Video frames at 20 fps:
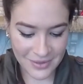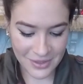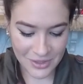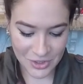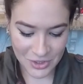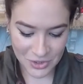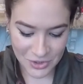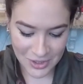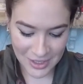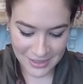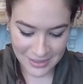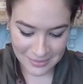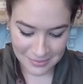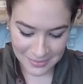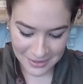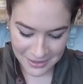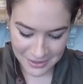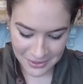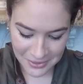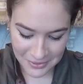should try
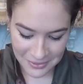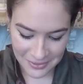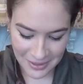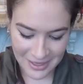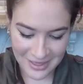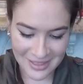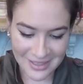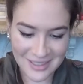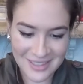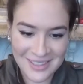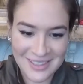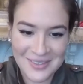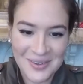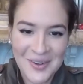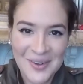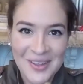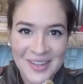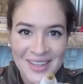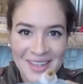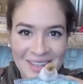something new, right? That's what
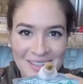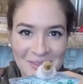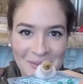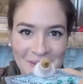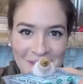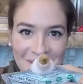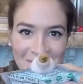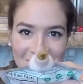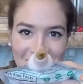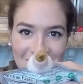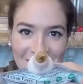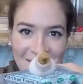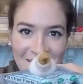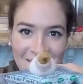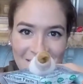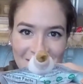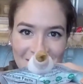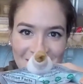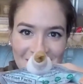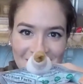it looks like.